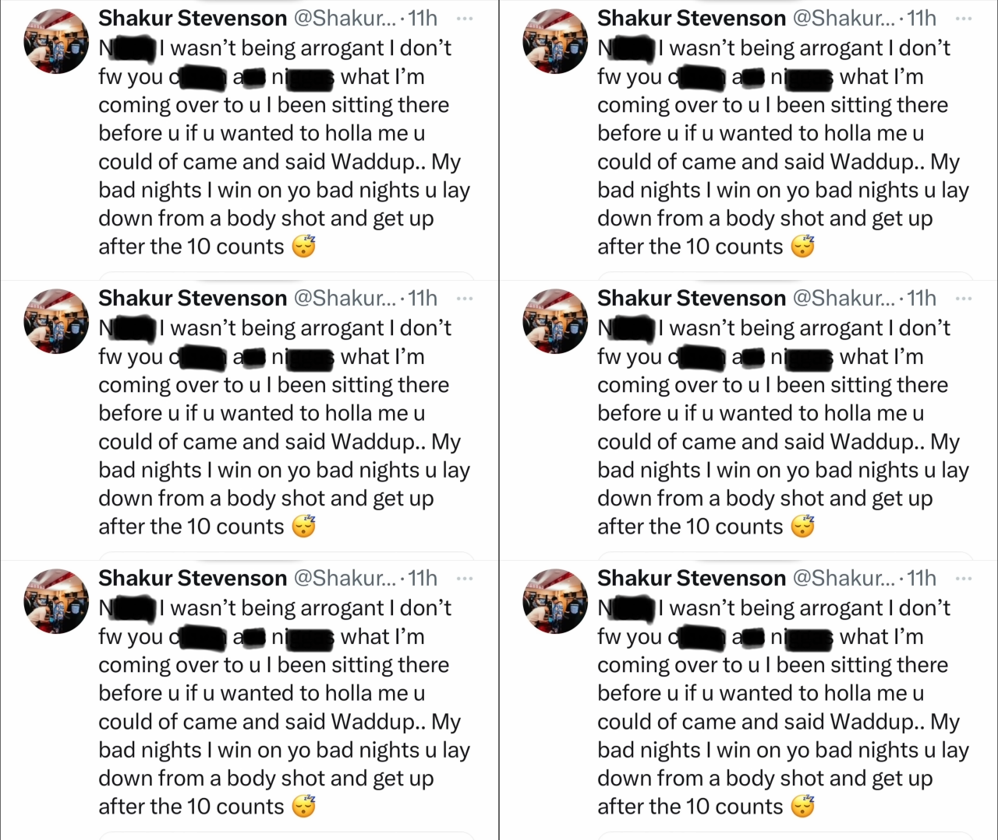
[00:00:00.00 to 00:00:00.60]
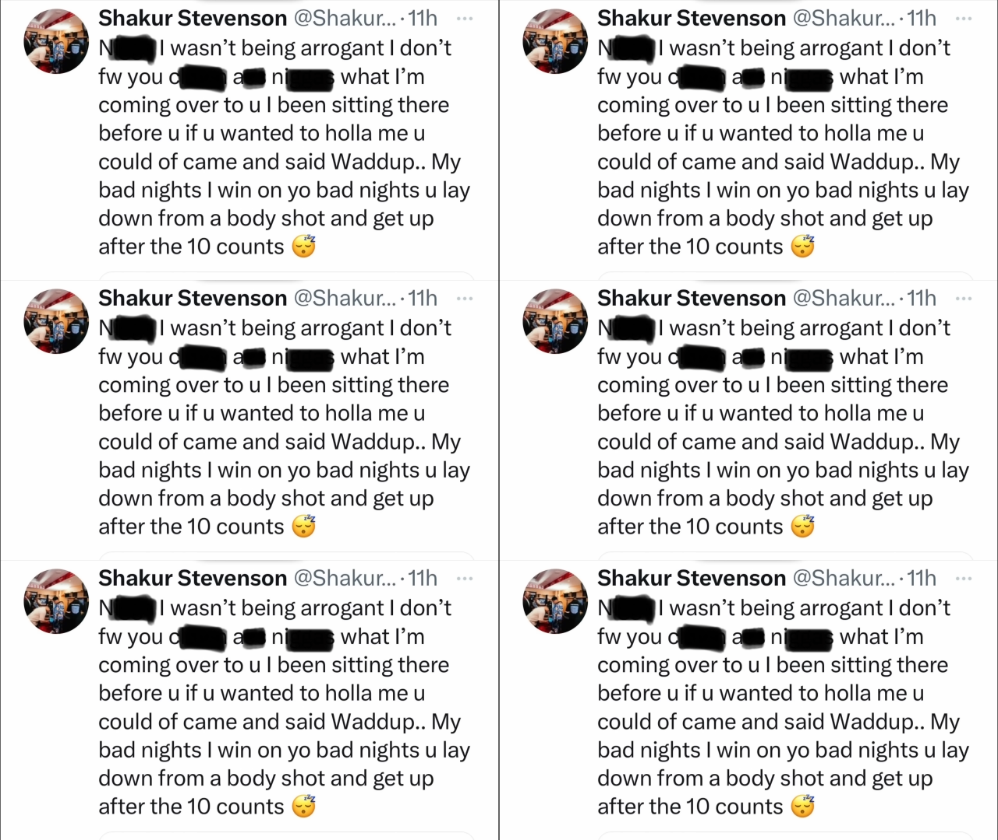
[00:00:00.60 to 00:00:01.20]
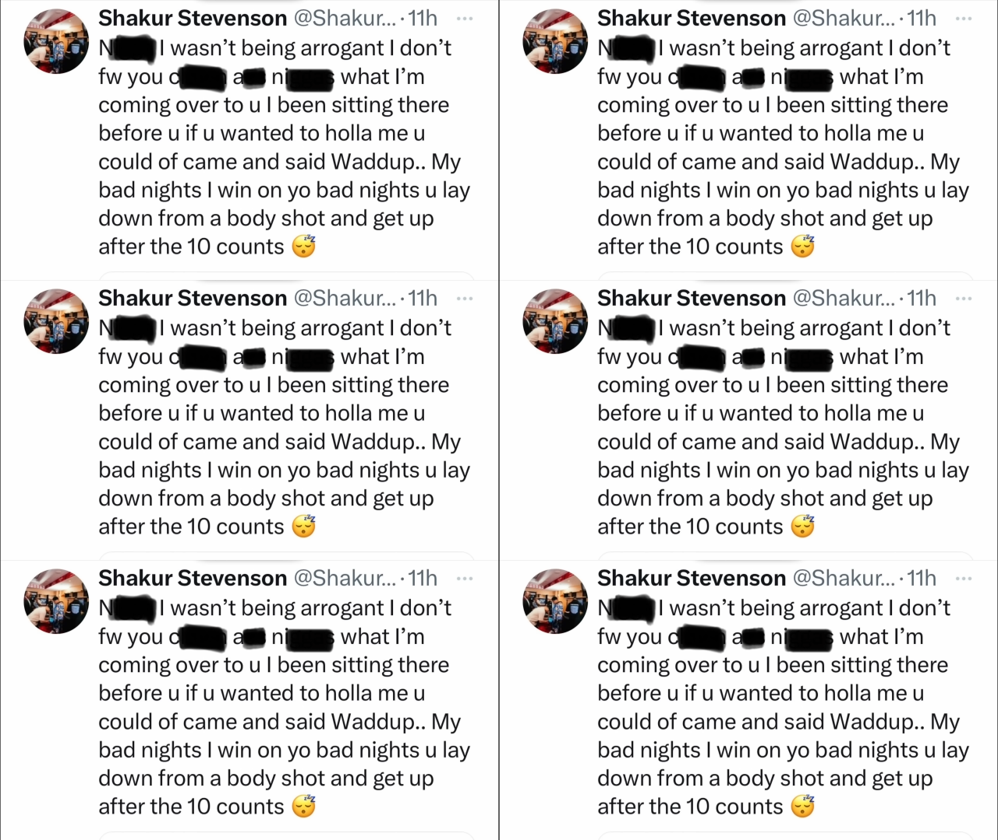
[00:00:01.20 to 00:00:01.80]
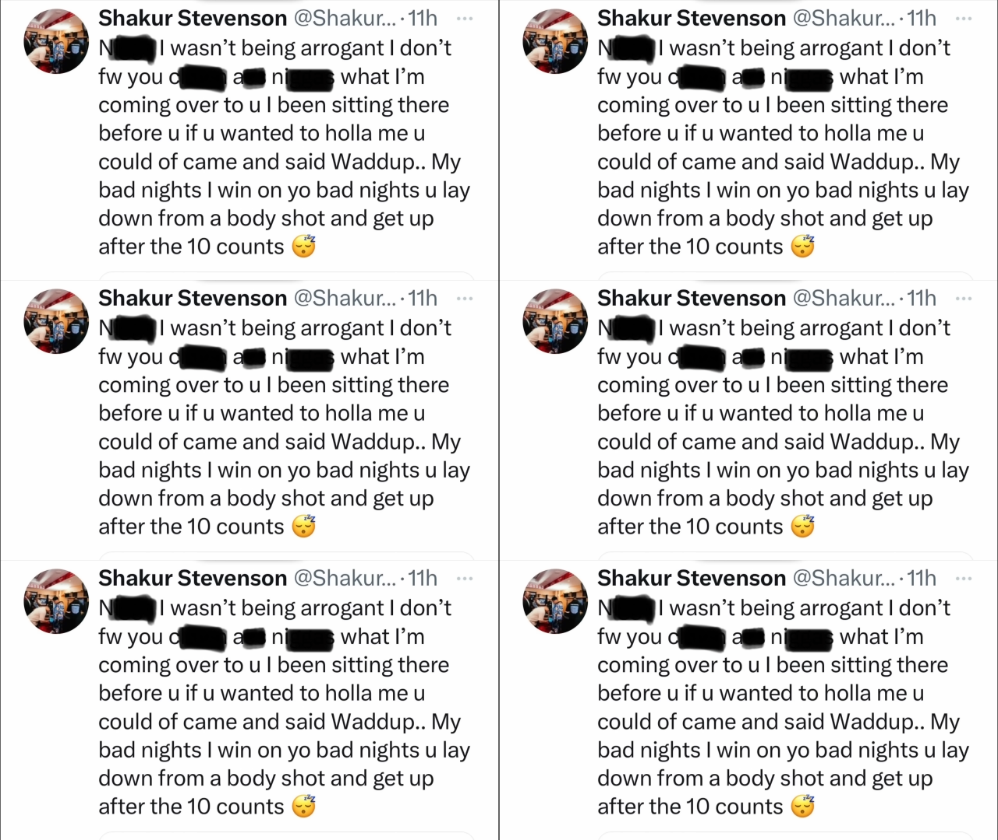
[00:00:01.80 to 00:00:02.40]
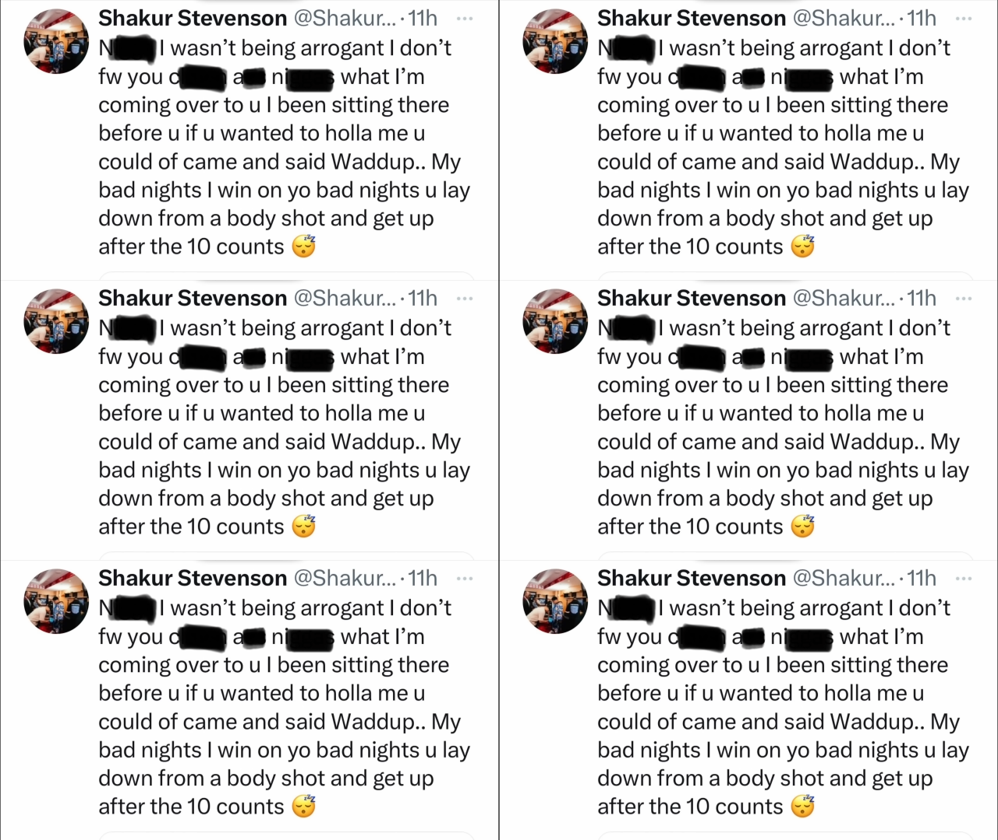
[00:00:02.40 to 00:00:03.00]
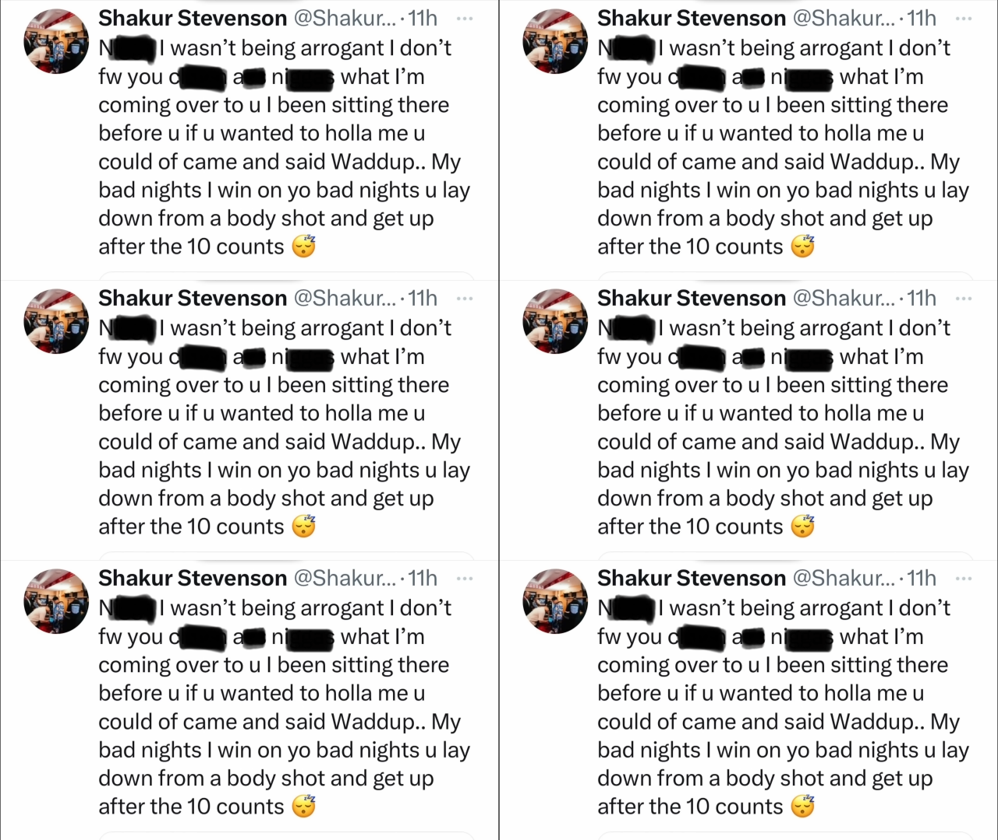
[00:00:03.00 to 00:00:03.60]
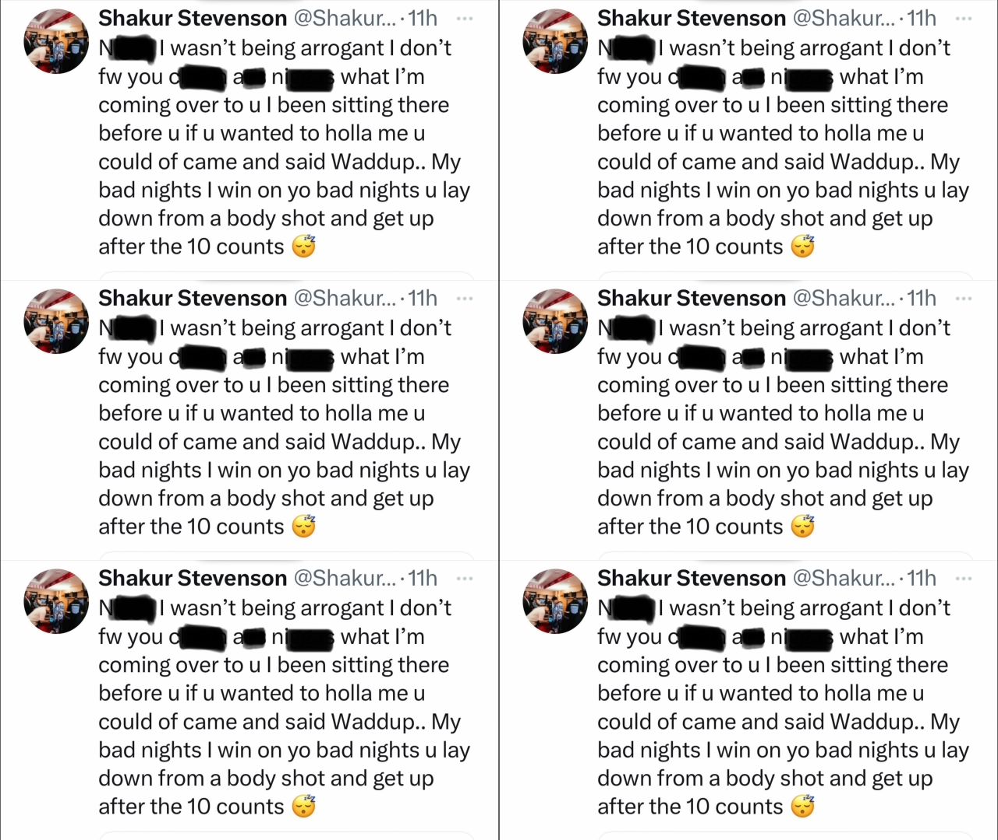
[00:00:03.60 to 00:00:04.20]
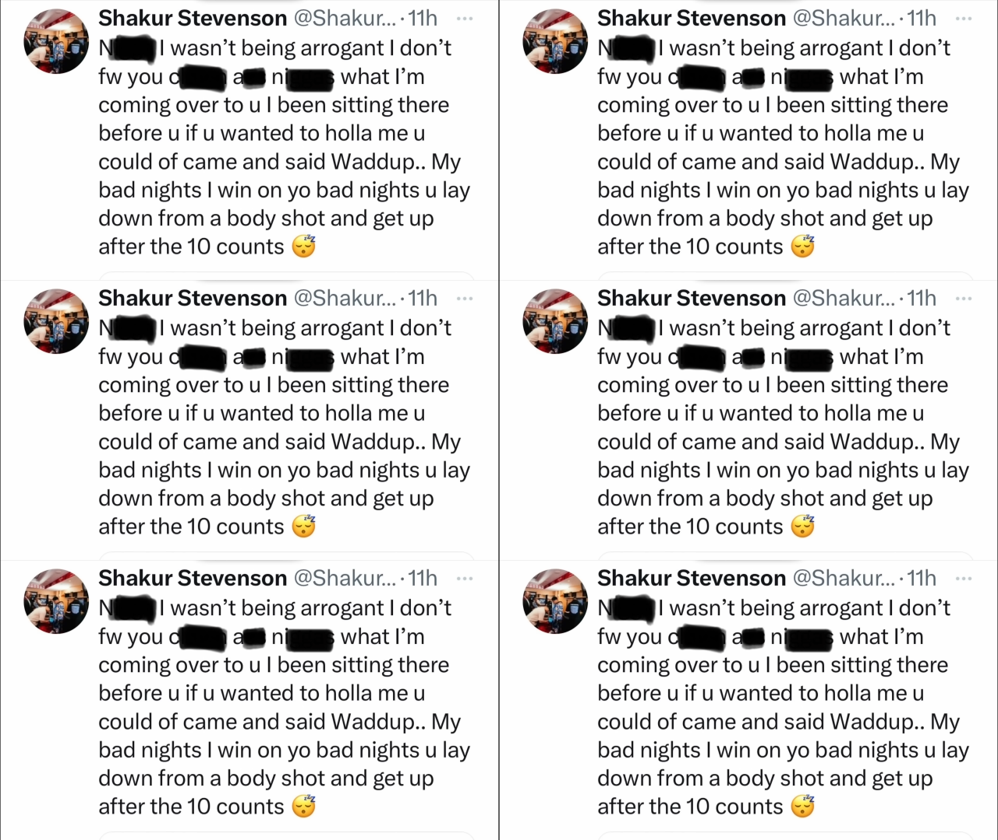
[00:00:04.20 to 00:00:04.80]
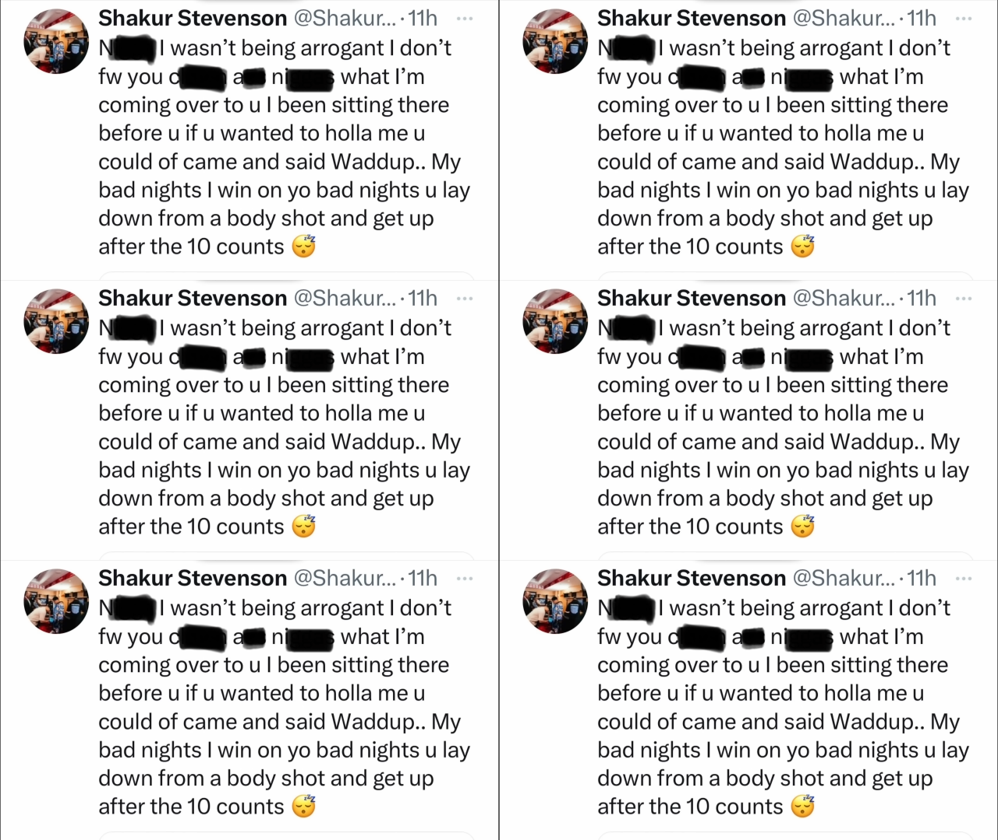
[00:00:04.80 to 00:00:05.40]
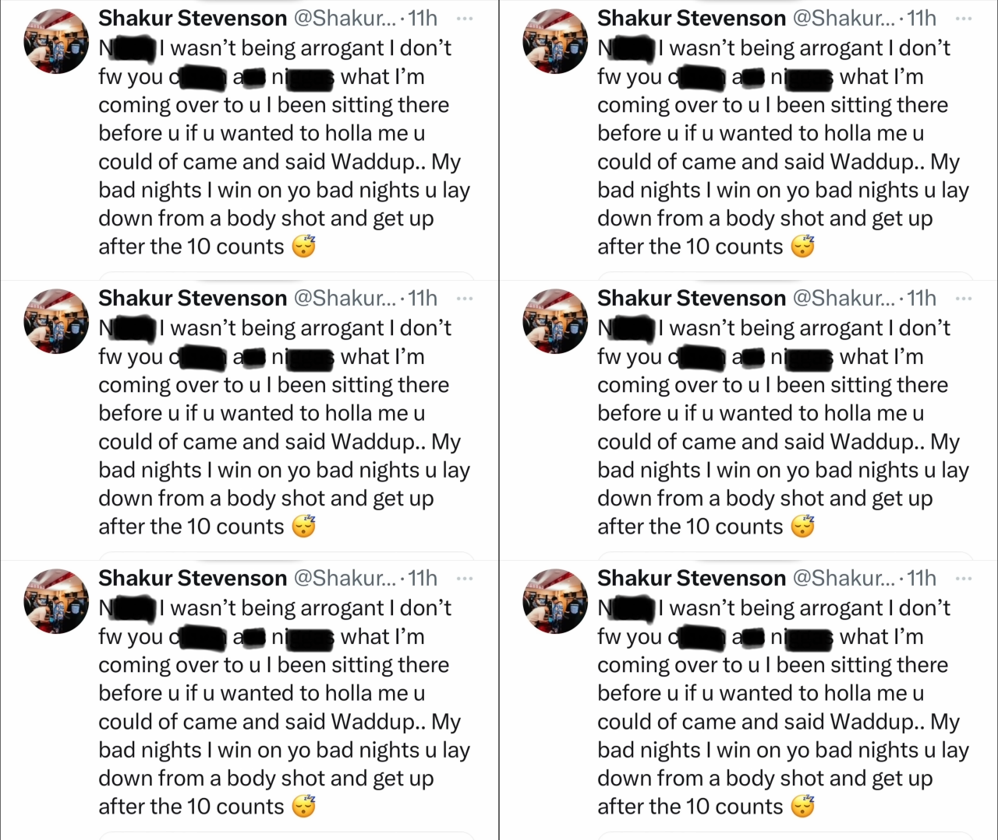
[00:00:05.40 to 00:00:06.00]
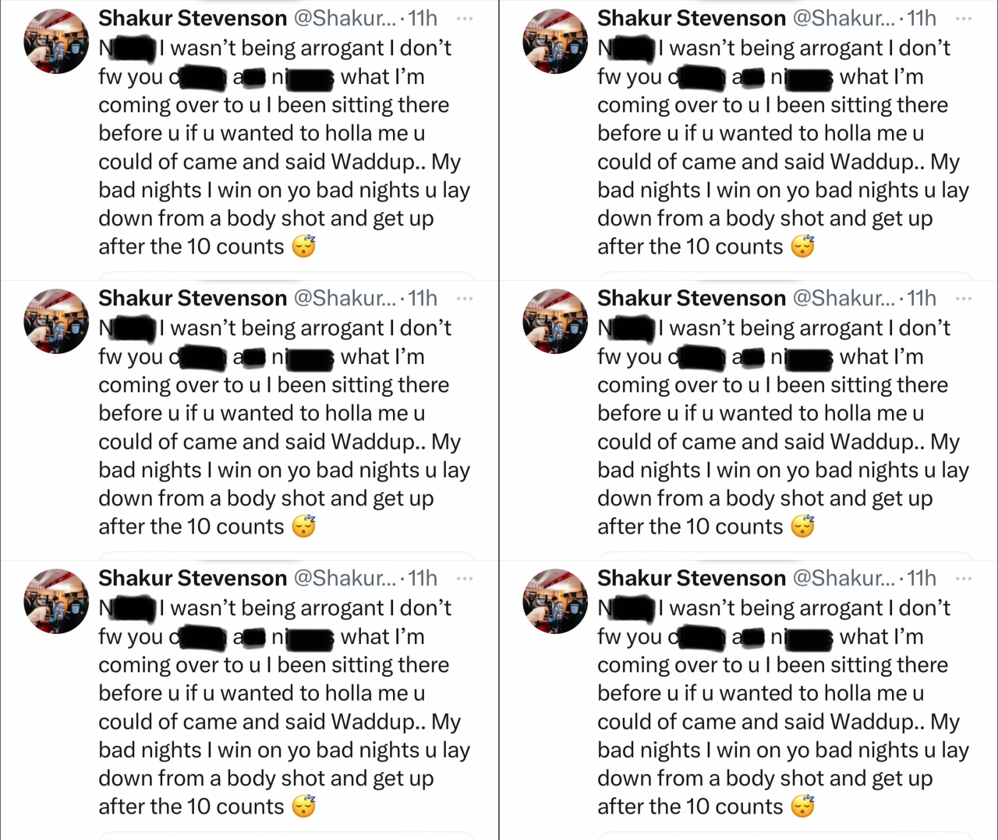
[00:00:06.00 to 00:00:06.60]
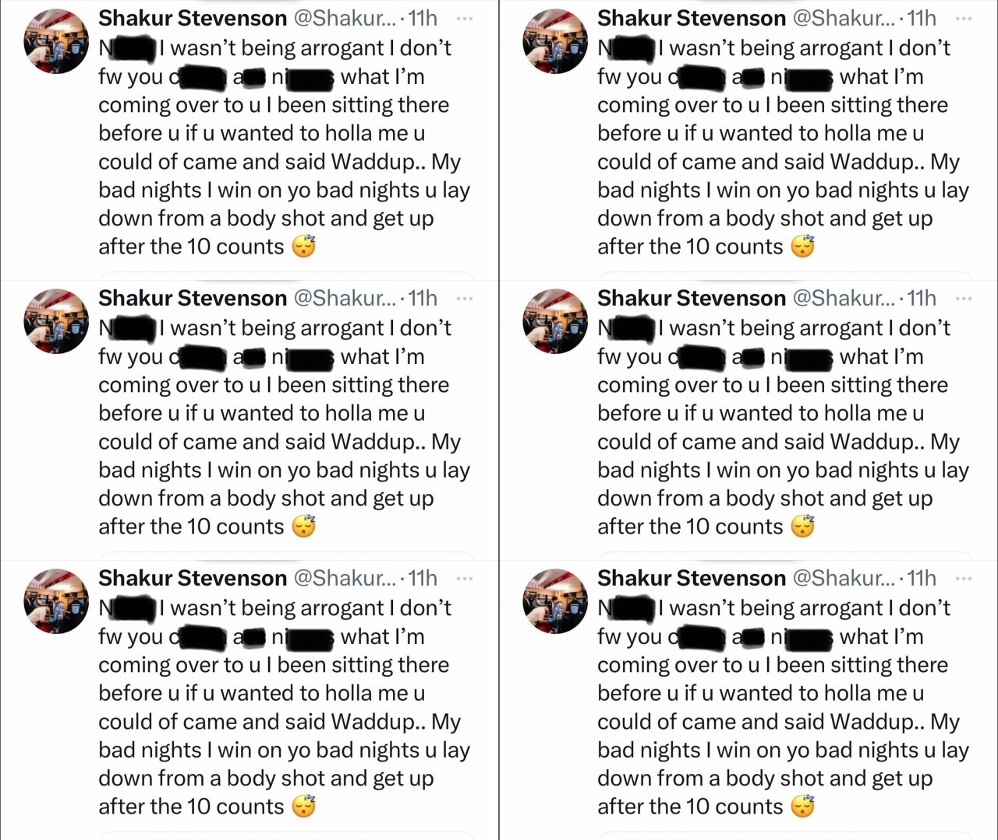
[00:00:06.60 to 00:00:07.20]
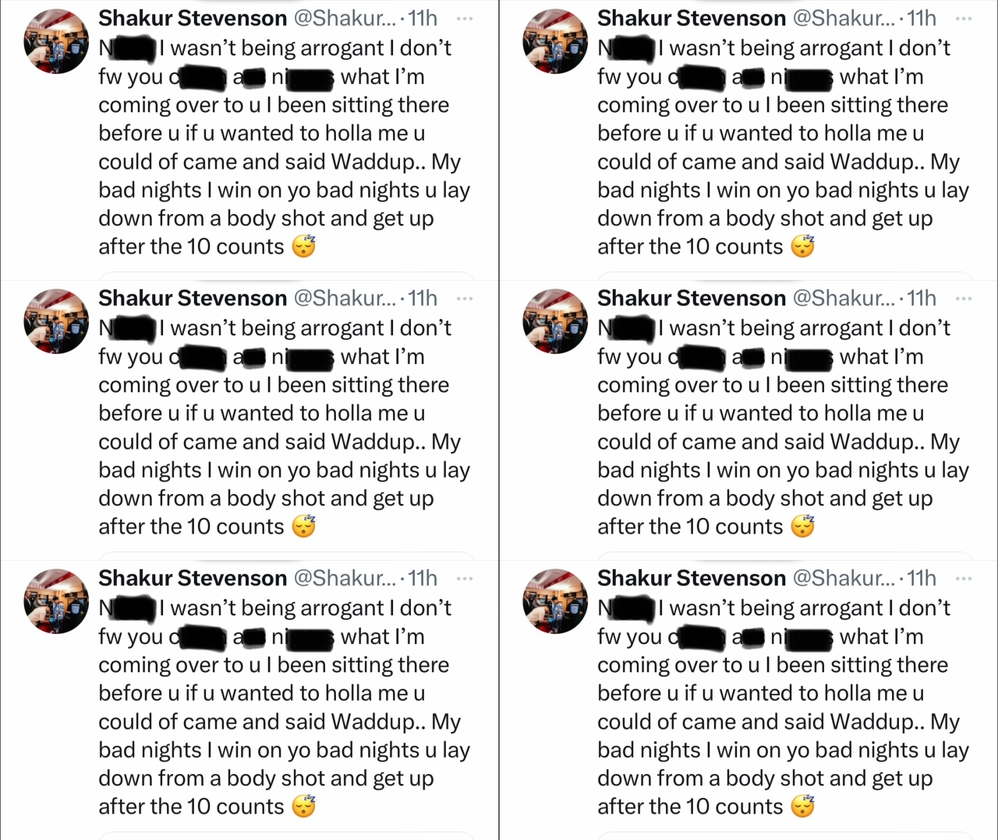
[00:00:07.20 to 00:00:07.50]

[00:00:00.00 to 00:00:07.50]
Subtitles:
[unreadable: no face in view]